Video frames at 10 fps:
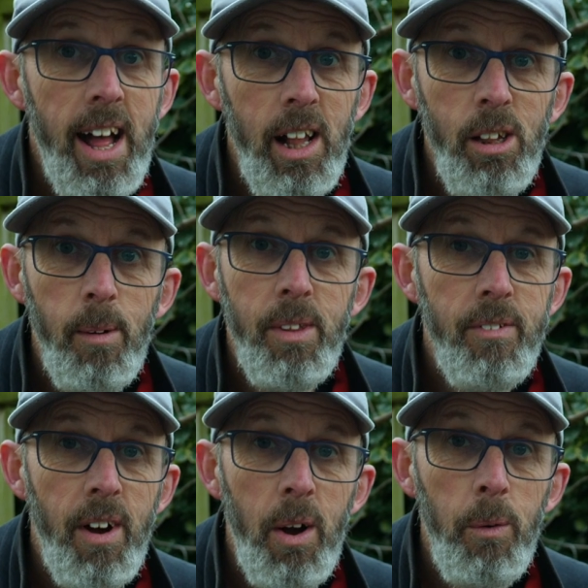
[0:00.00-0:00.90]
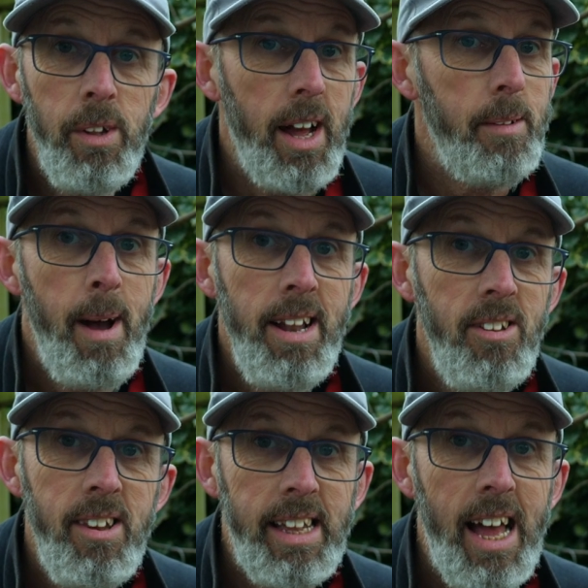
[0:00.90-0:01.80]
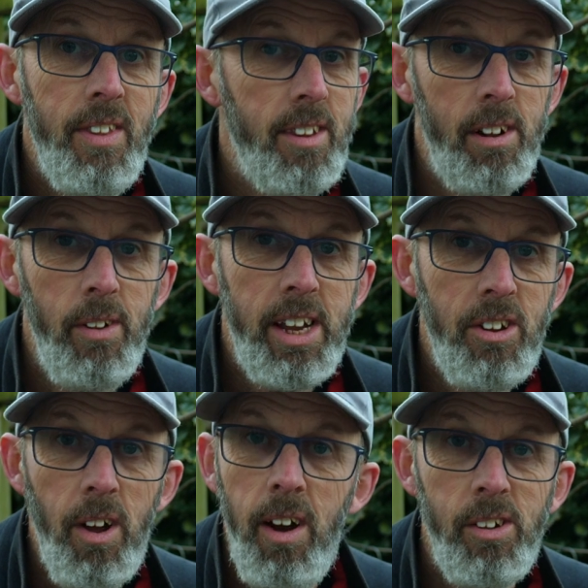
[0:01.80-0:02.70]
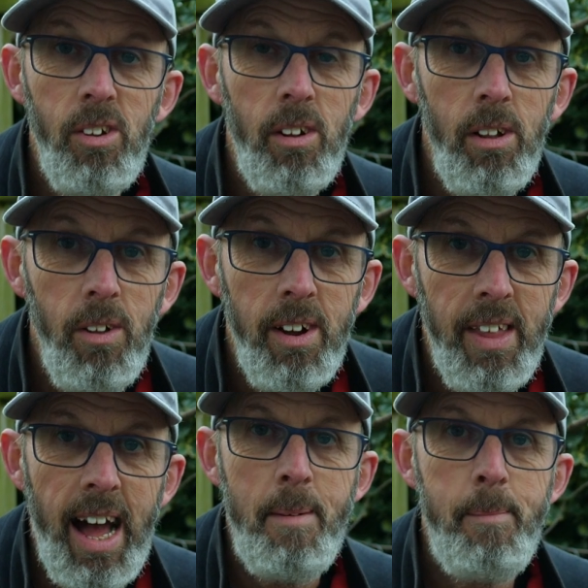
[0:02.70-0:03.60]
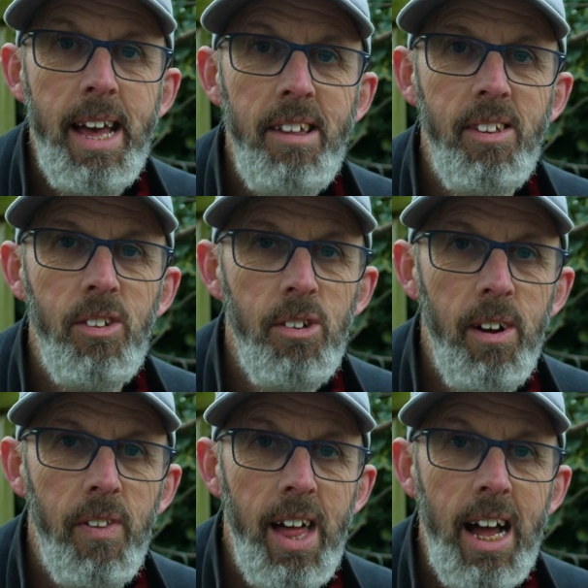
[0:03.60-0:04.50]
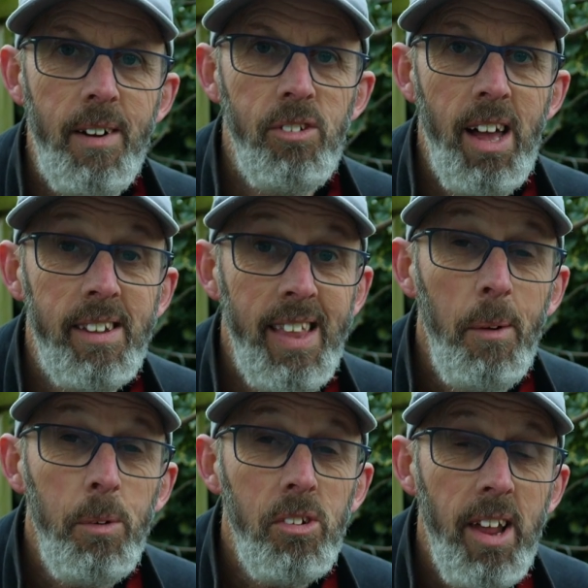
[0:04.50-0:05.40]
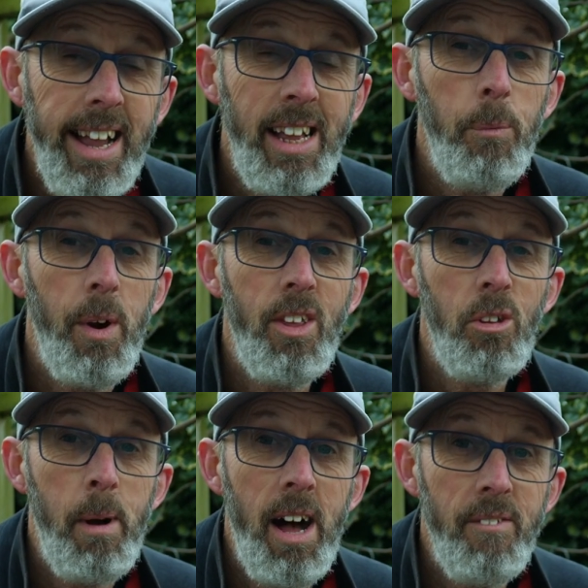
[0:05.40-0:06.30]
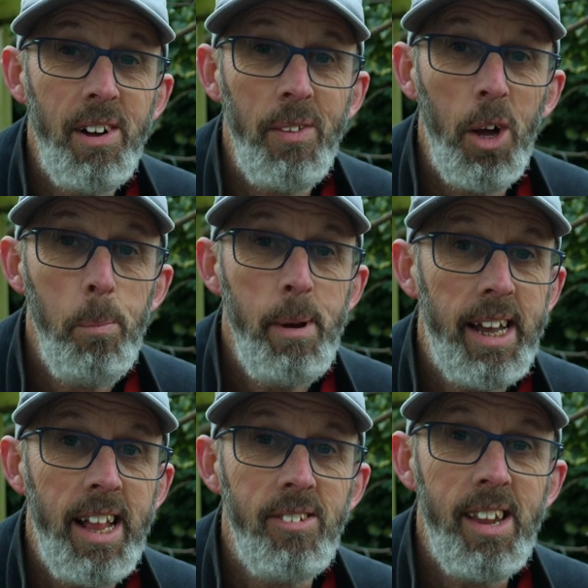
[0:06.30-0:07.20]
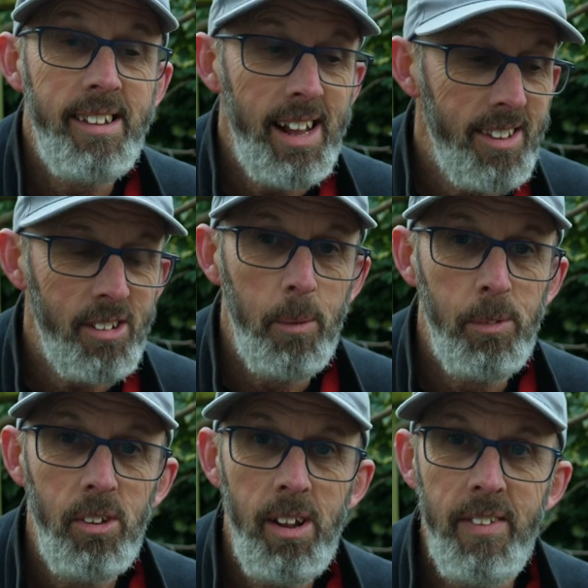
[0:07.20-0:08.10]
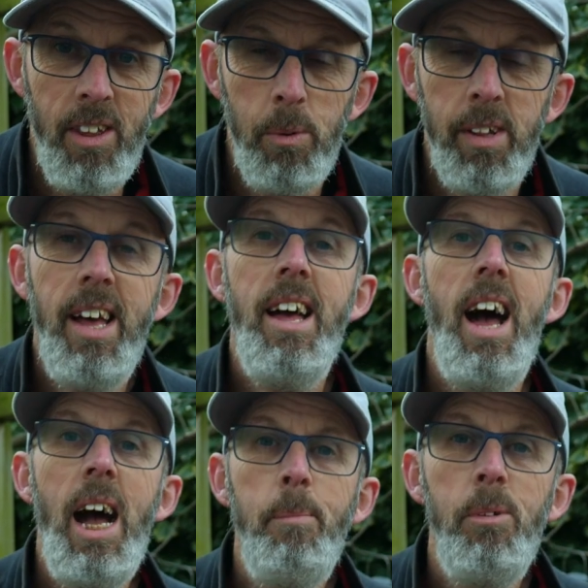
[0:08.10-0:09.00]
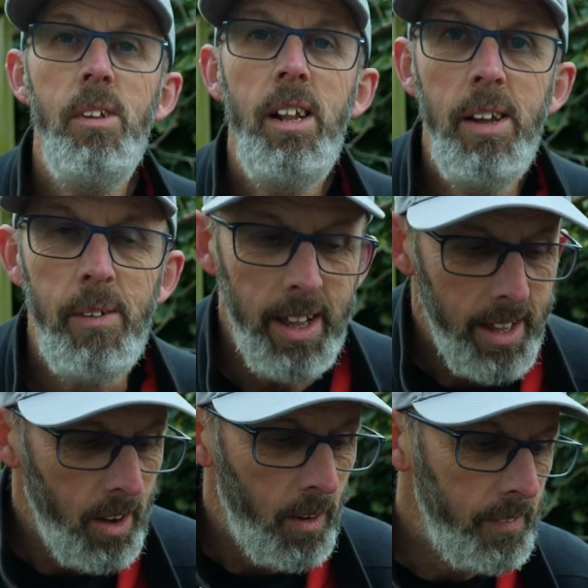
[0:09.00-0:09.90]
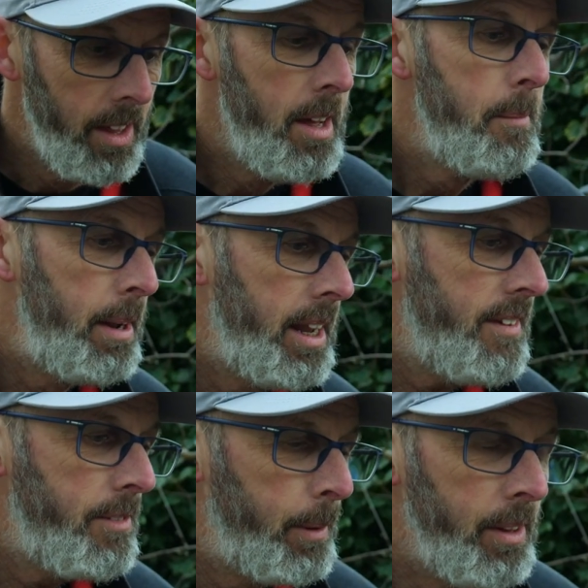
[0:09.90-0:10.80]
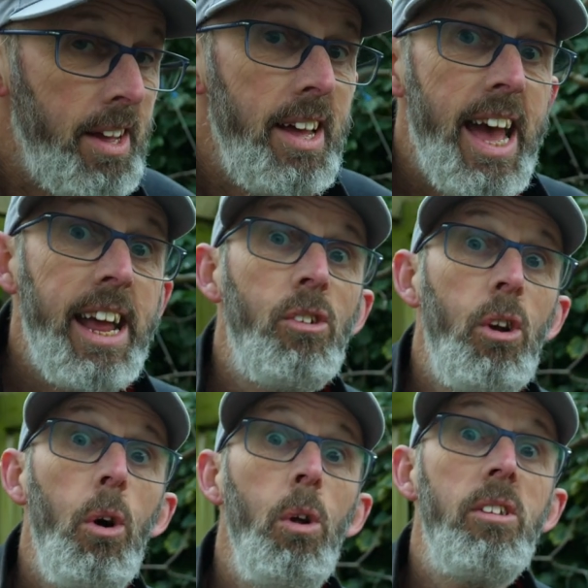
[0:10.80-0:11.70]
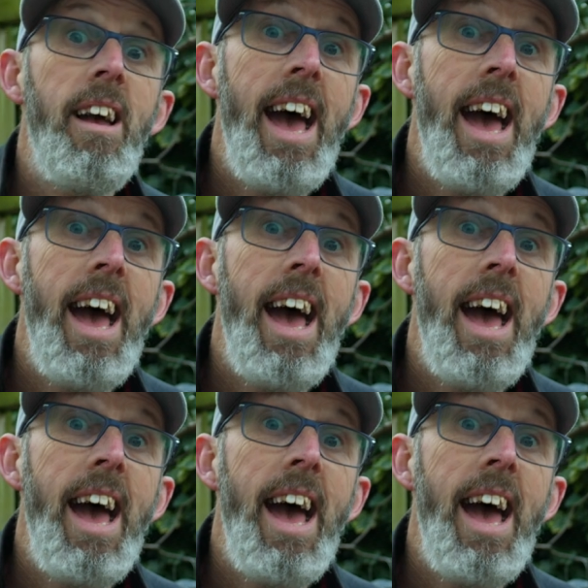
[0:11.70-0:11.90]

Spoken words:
held up the phone and managed to get this lucky shot, and just look at that amazing shot there of Saturn. That was taken with a smartphone up against a telescope just like this one. Absolutely unbelievable. It's called